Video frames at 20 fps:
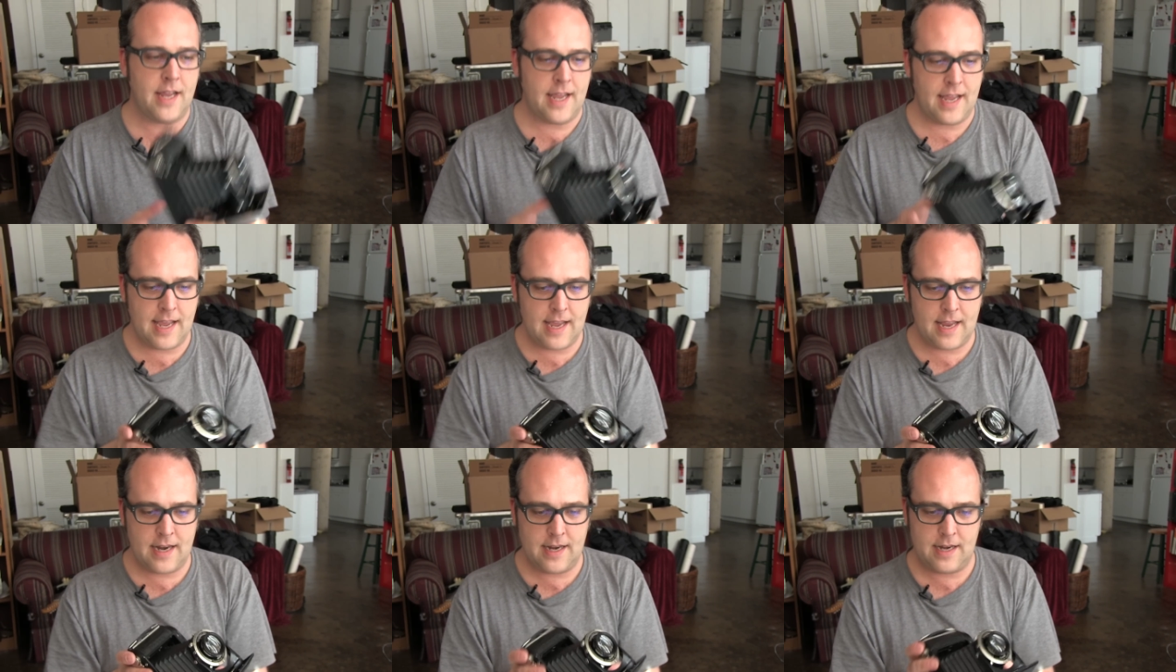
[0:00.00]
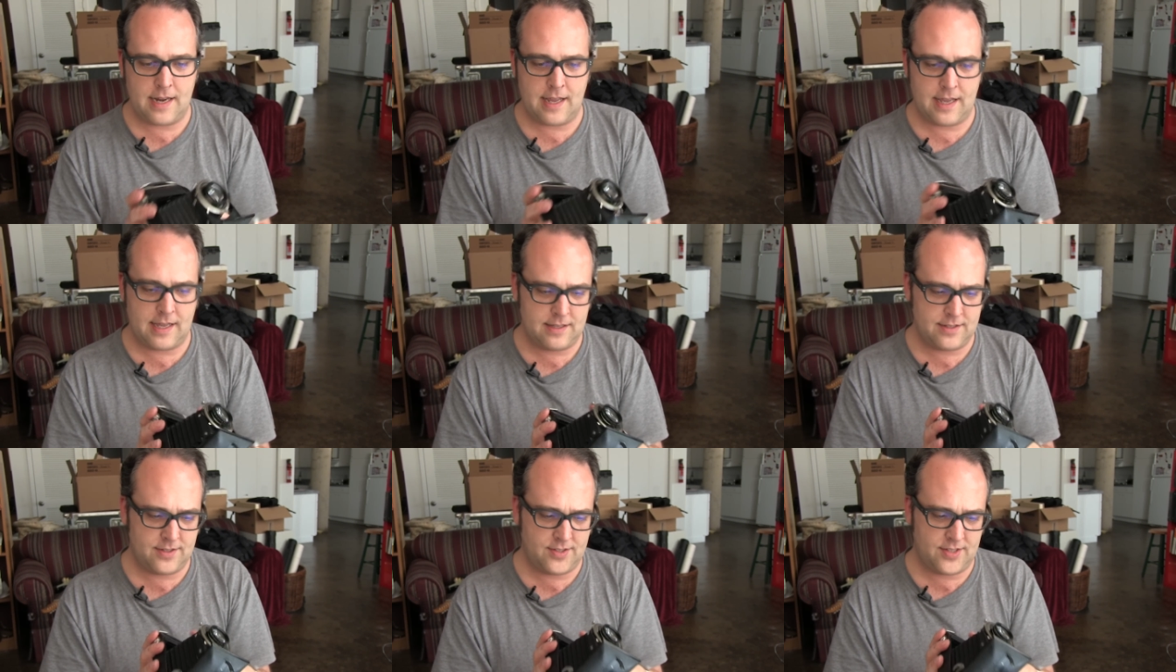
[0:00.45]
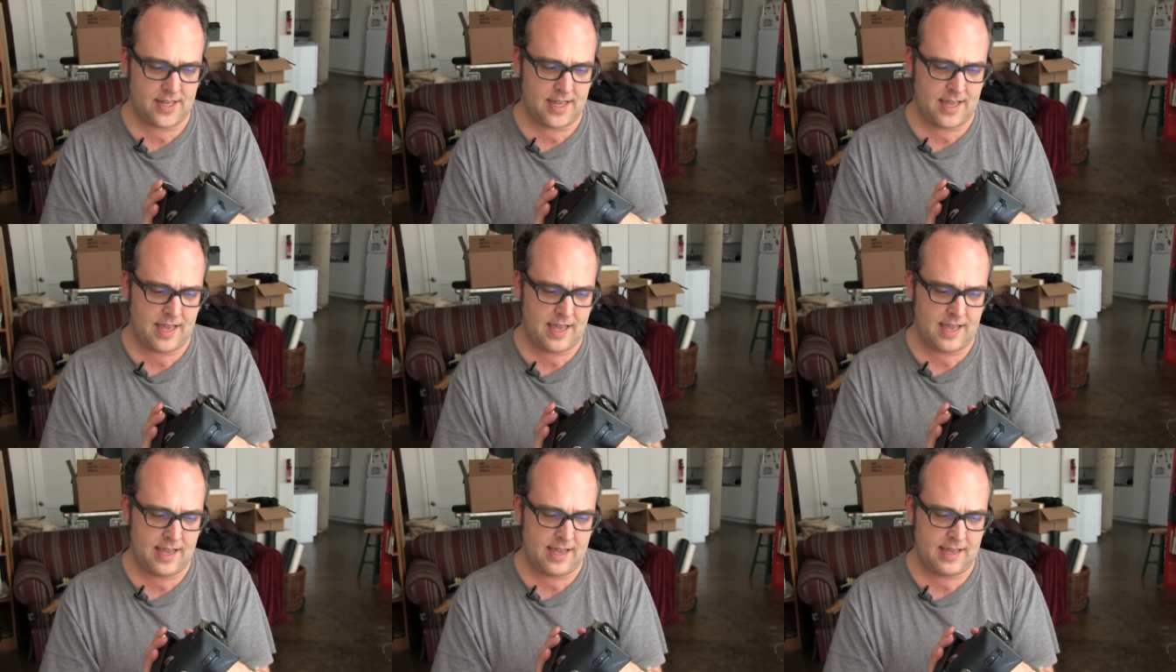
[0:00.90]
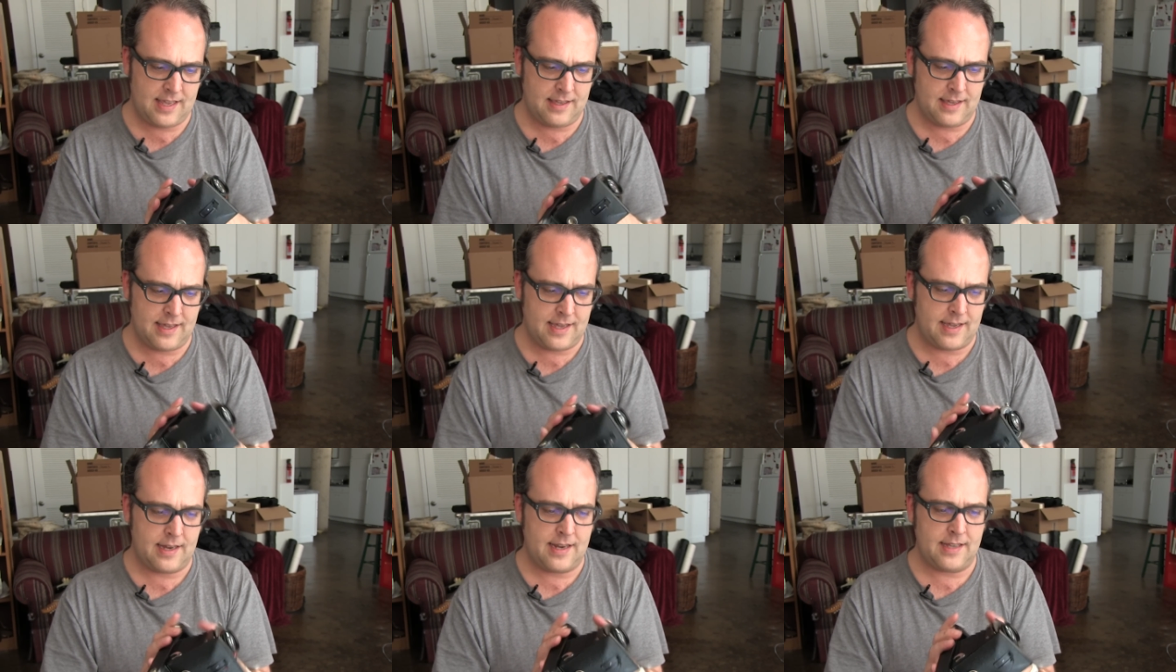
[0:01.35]
And it has a
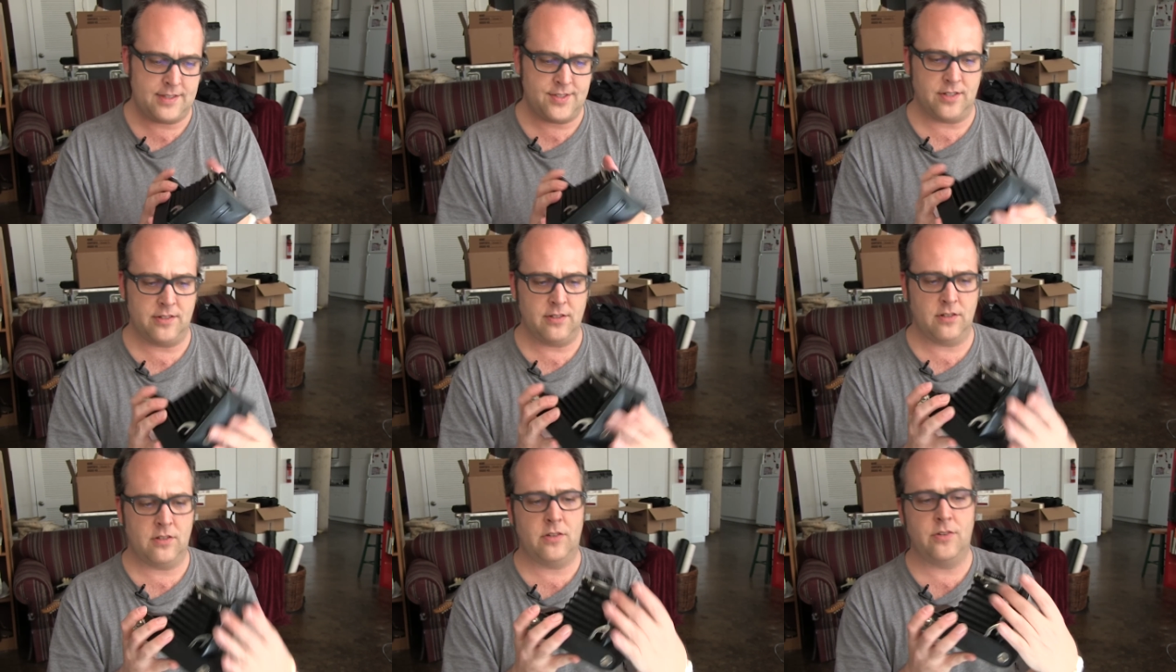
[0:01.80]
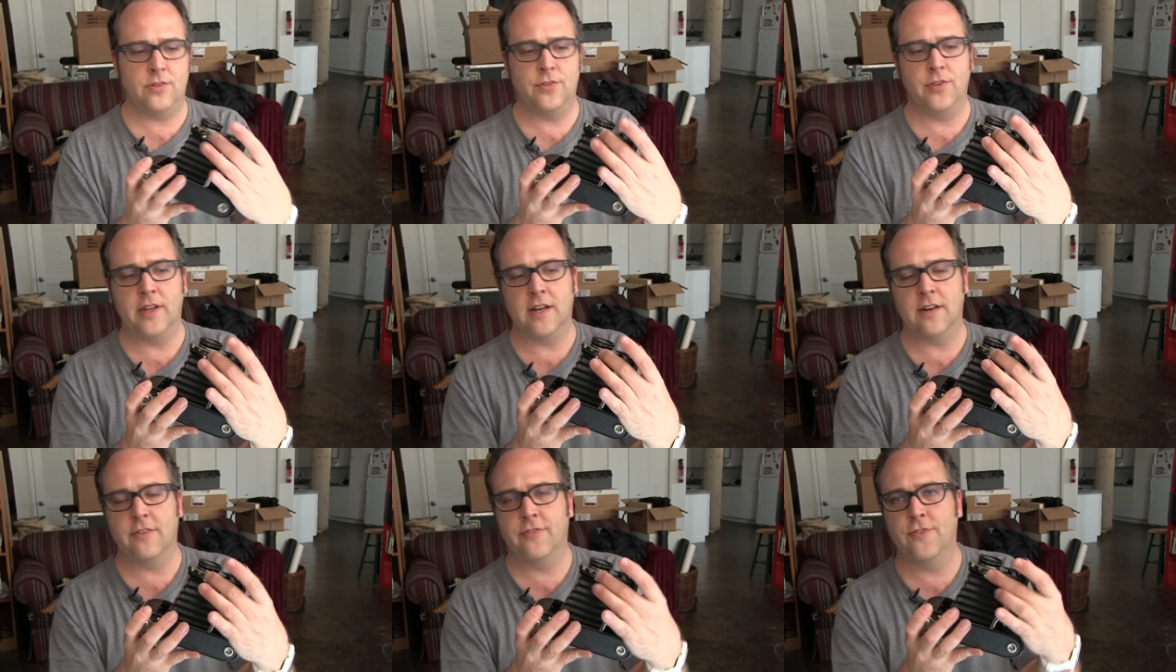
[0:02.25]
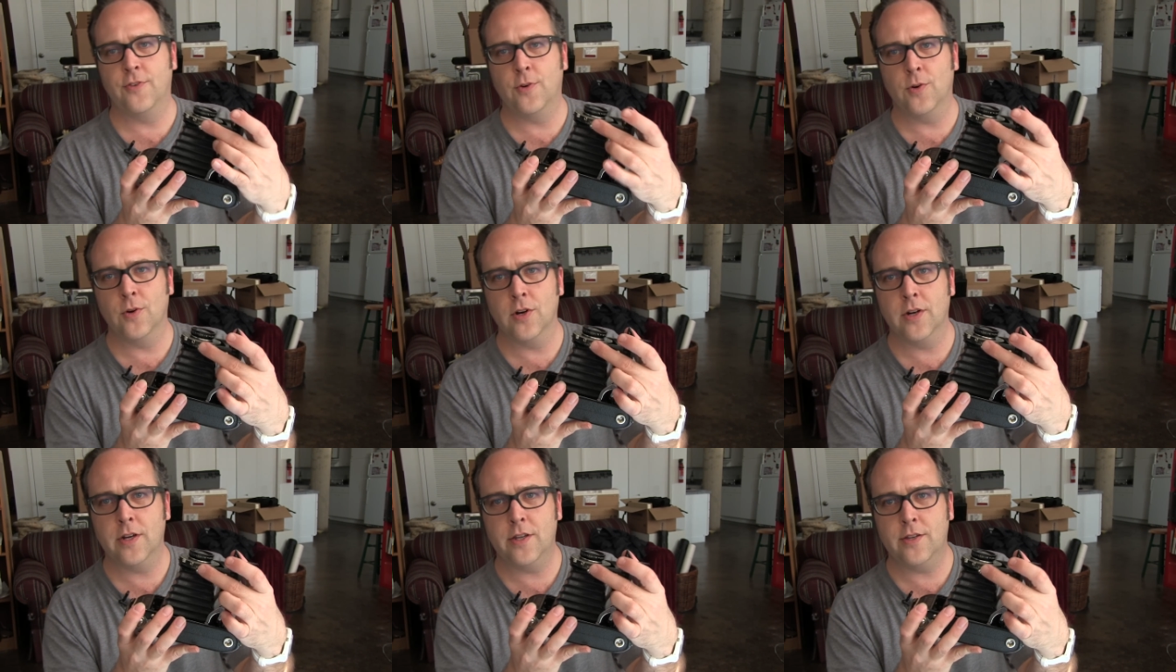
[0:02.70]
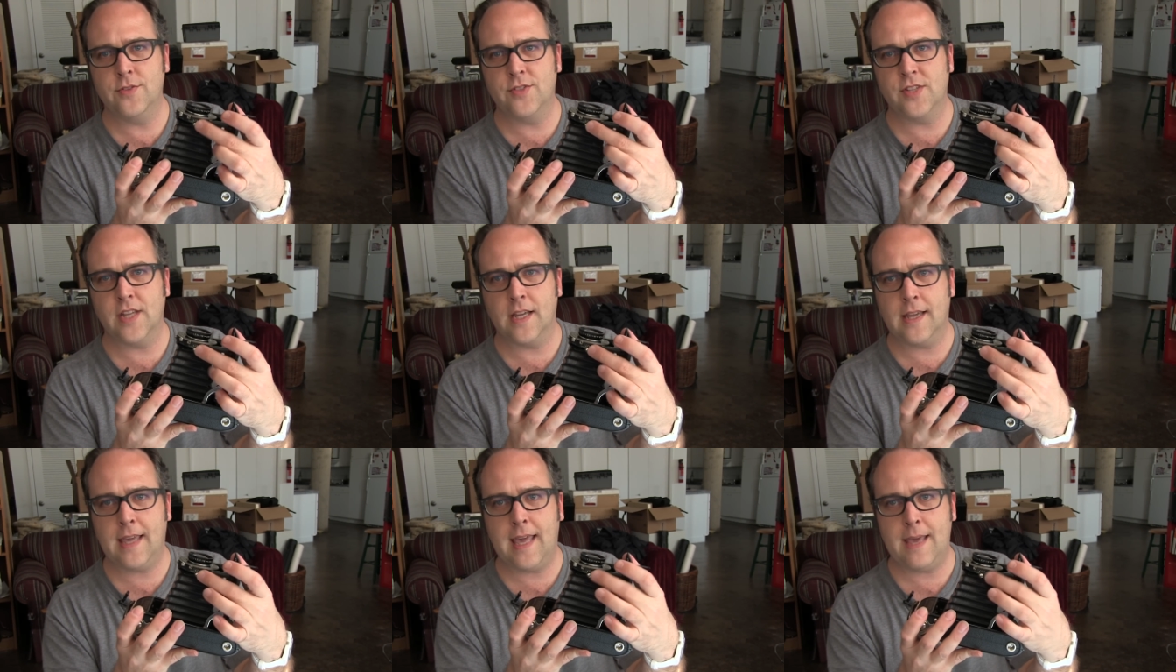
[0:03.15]
yeah, it has a little hole there for
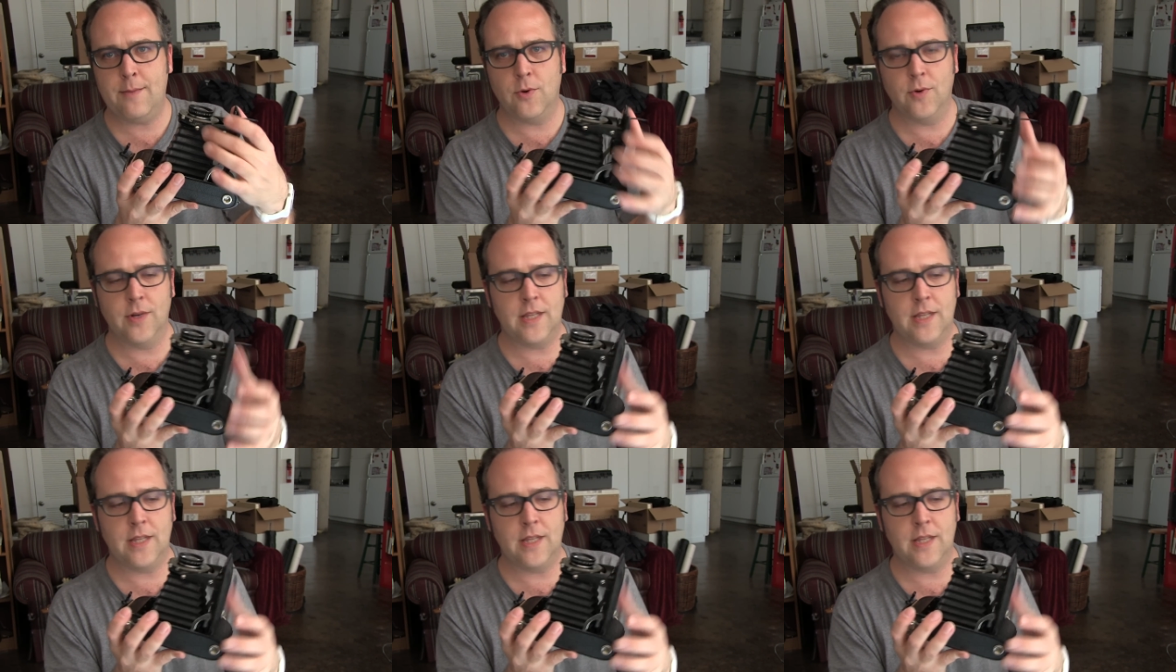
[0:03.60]
using a cable